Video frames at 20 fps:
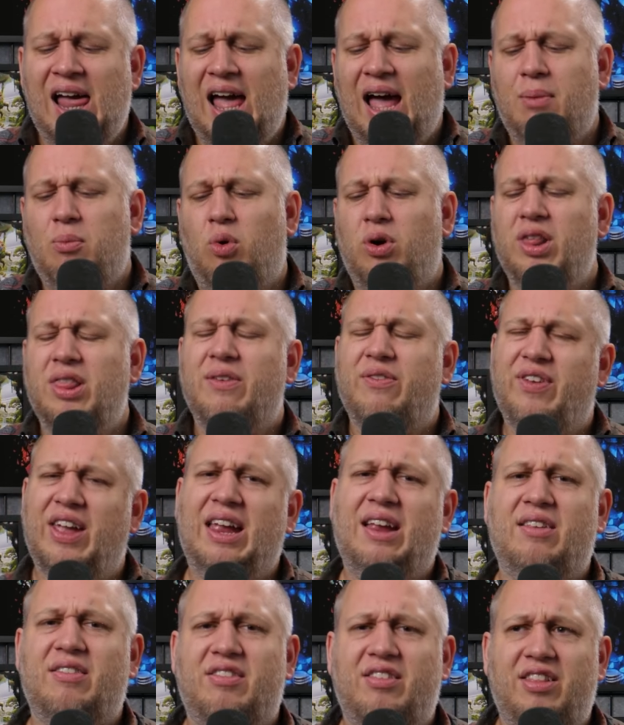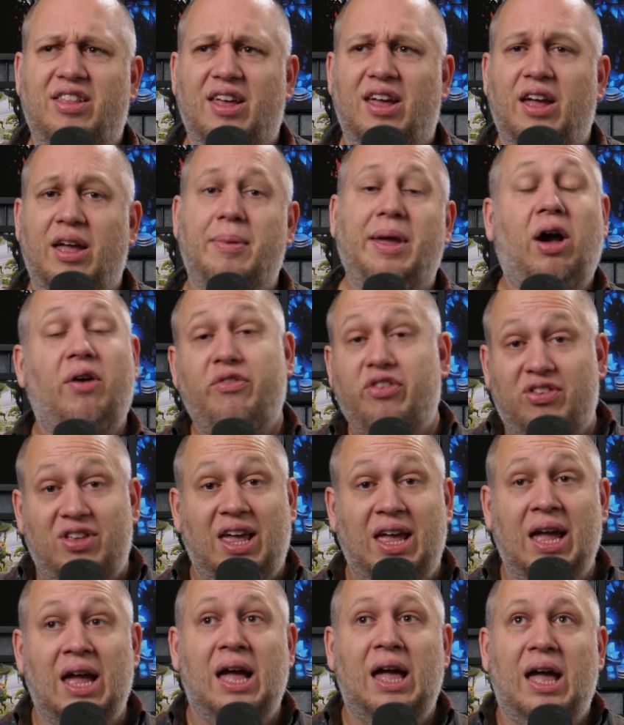And one of the things that, I mean,
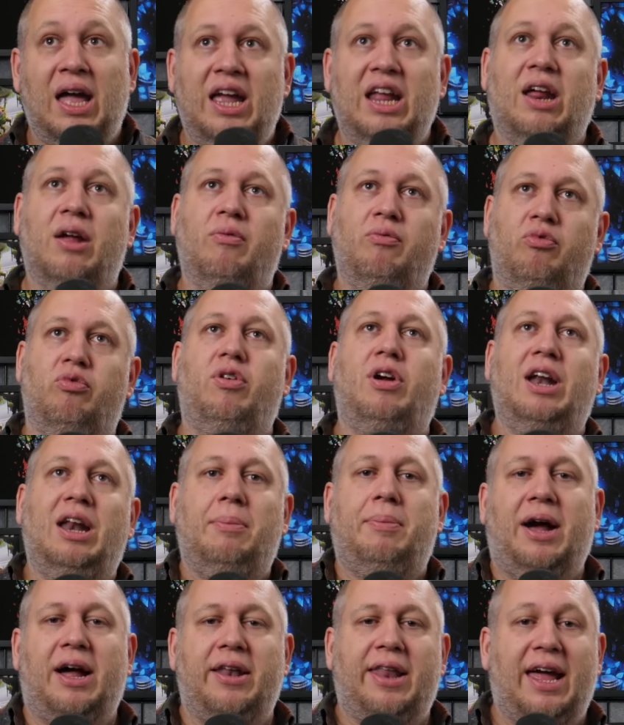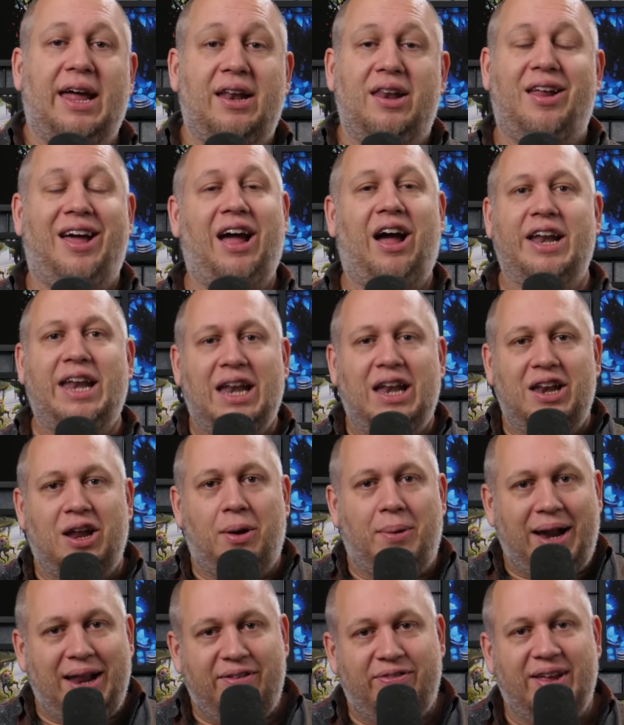obviously, you know, really back then, like I didn't know
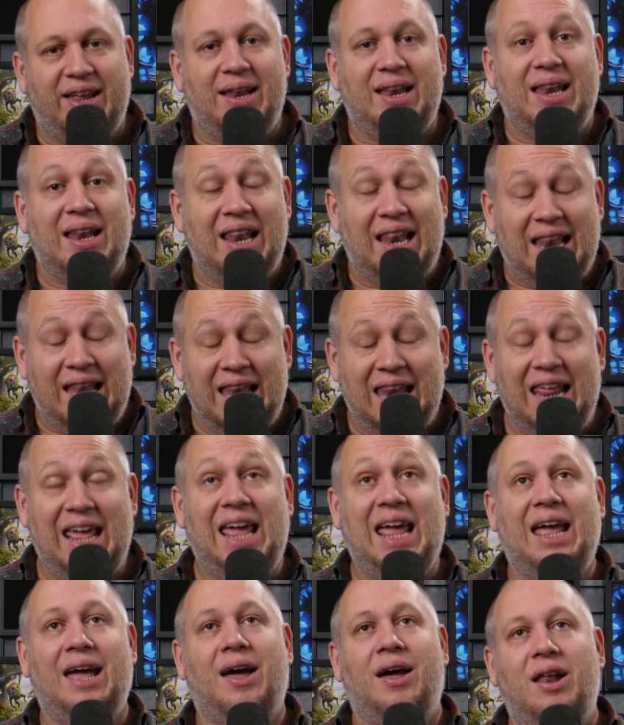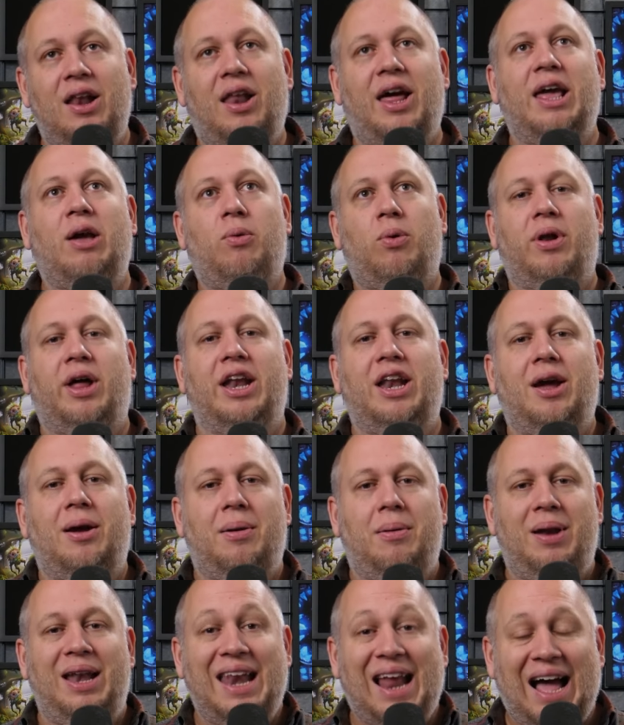anything near like what I know
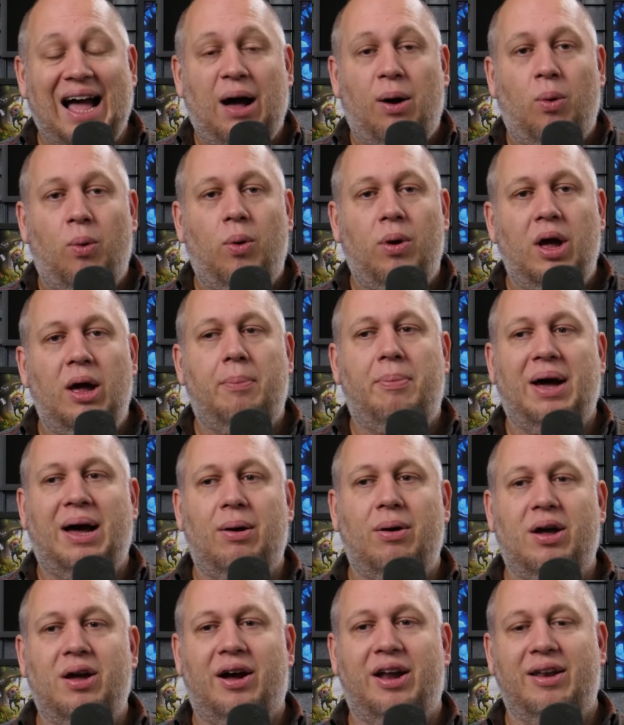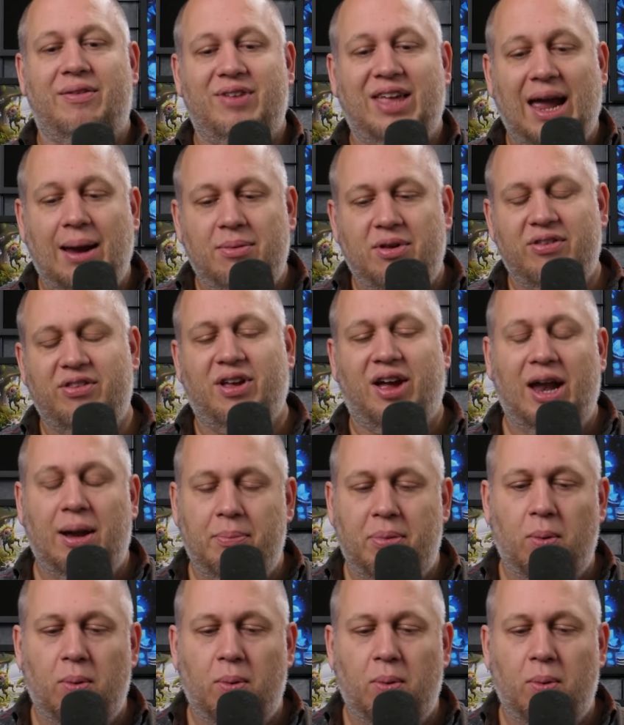now about kind of game design.